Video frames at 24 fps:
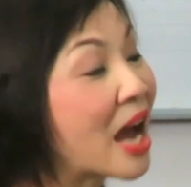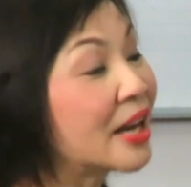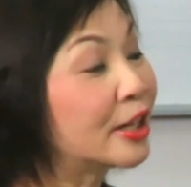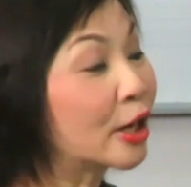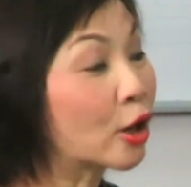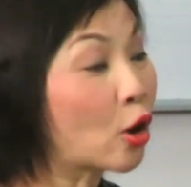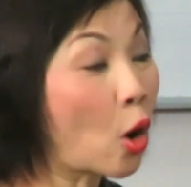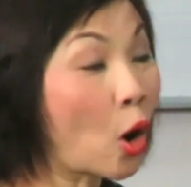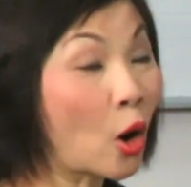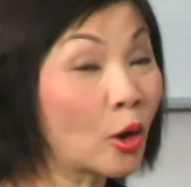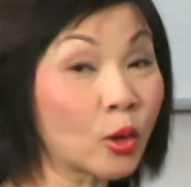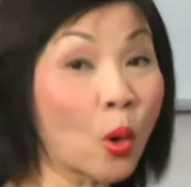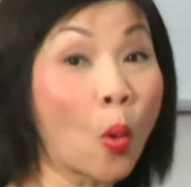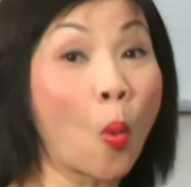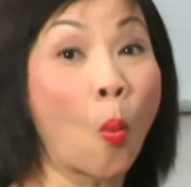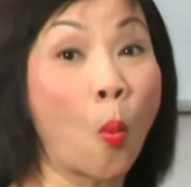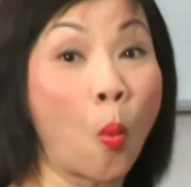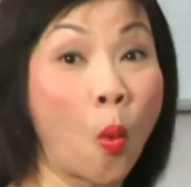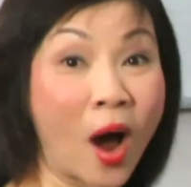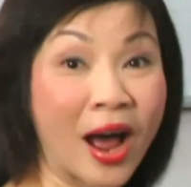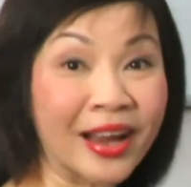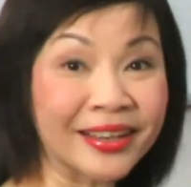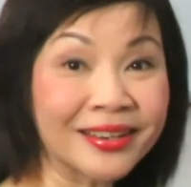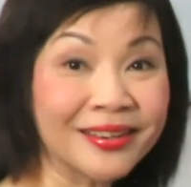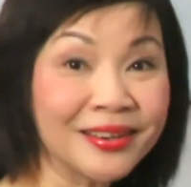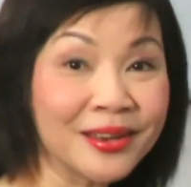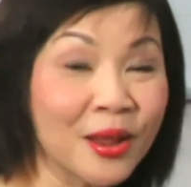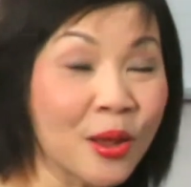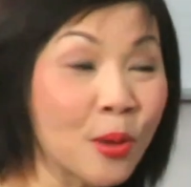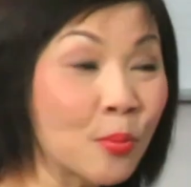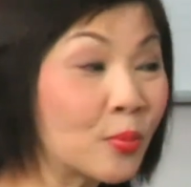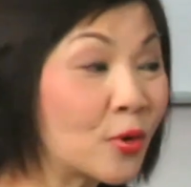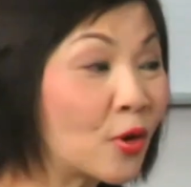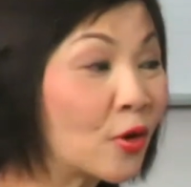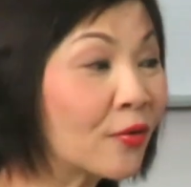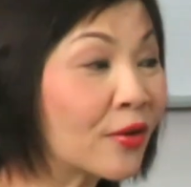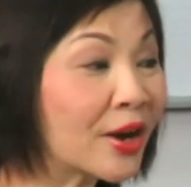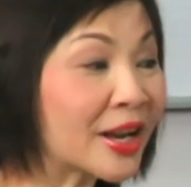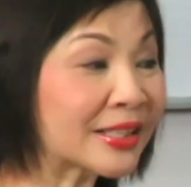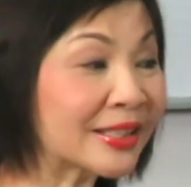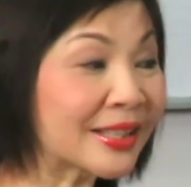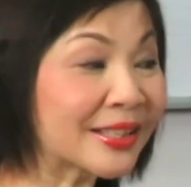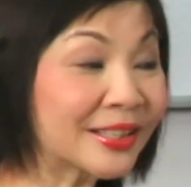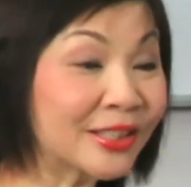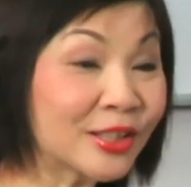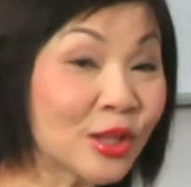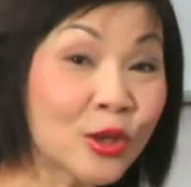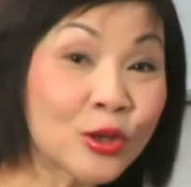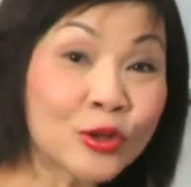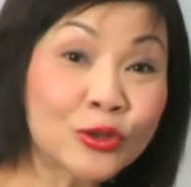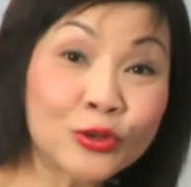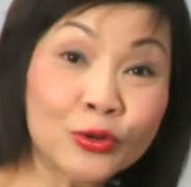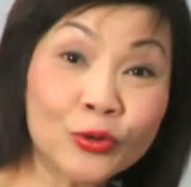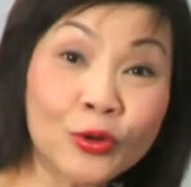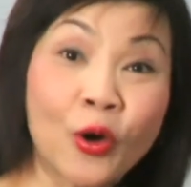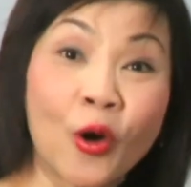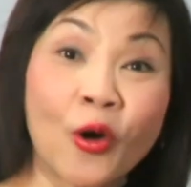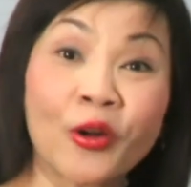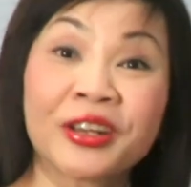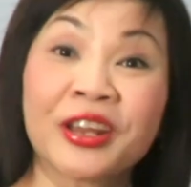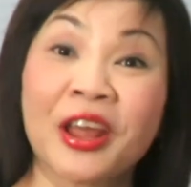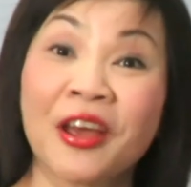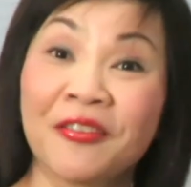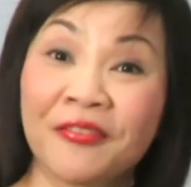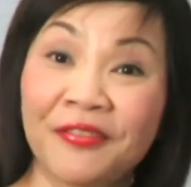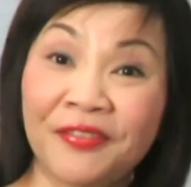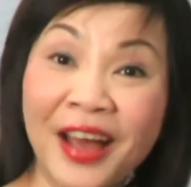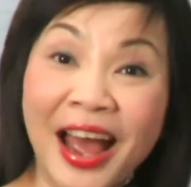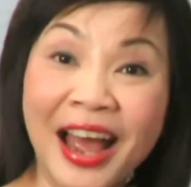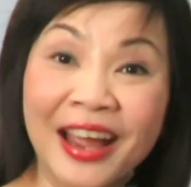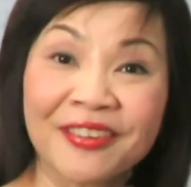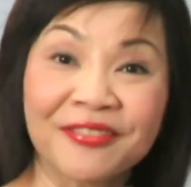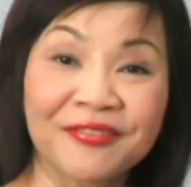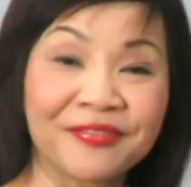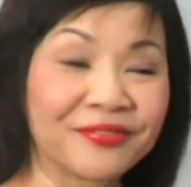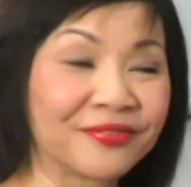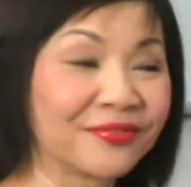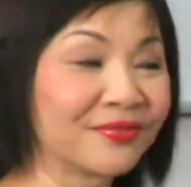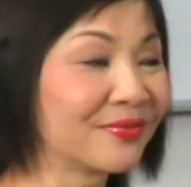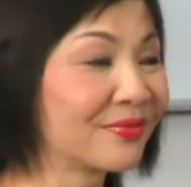the chord 1 progresses to chord 5,